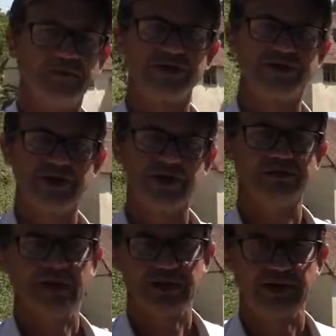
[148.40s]
was seen
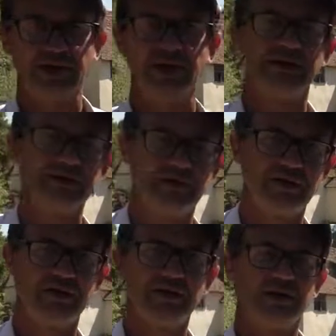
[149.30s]
by none other
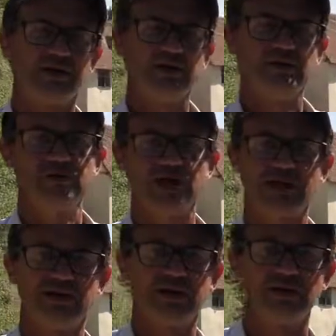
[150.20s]
than
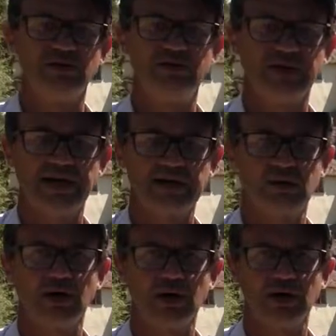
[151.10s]
Eugène
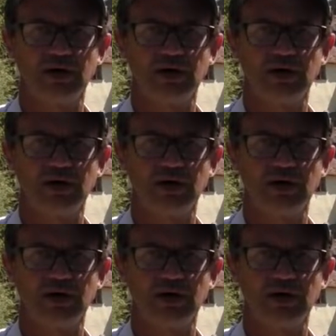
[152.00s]
Delacroix,